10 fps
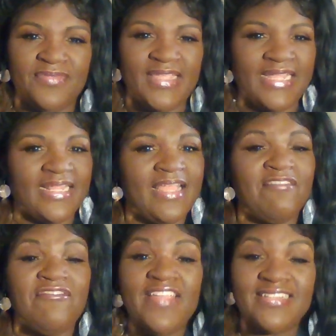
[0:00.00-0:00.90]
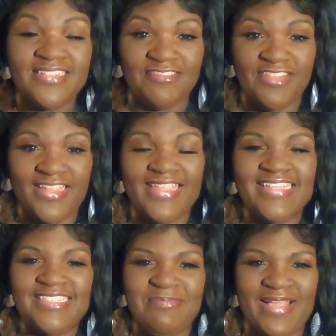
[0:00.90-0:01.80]
that victory
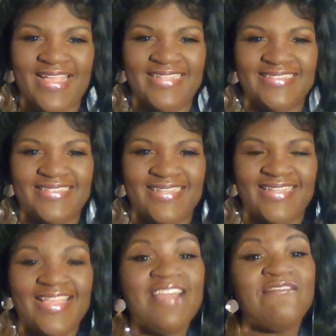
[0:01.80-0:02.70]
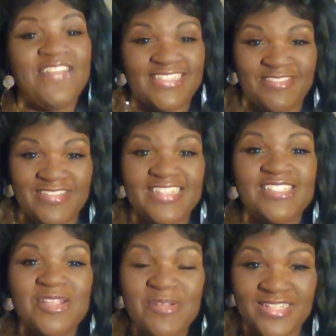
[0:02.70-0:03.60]
is mine. Victory
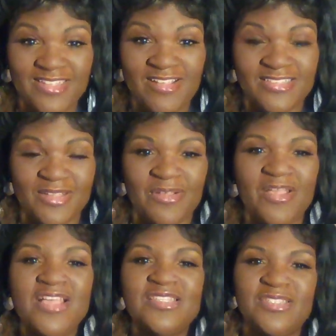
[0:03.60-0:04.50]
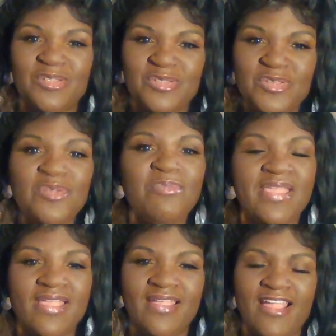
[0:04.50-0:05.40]
is yours also. So you
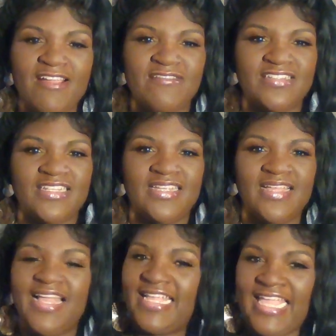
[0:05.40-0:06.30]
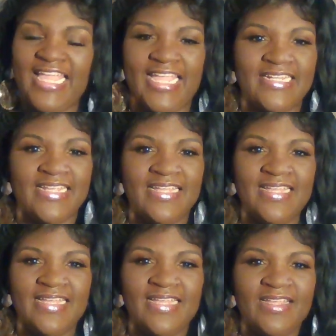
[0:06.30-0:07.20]
be encouraged. Again,
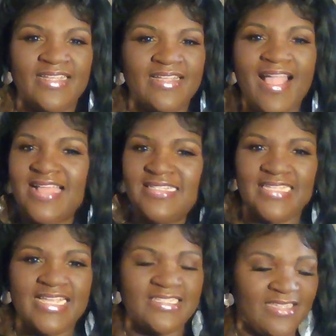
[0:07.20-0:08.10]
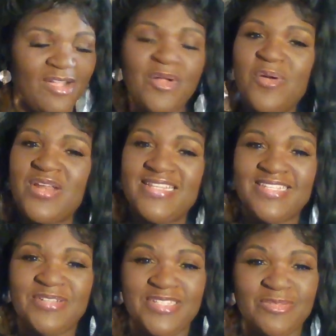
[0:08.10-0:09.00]
God says, according
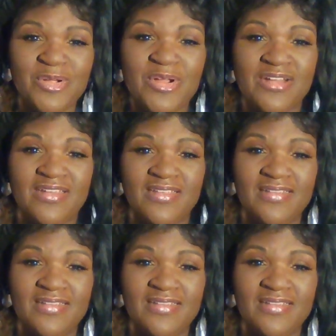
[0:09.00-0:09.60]
to his word,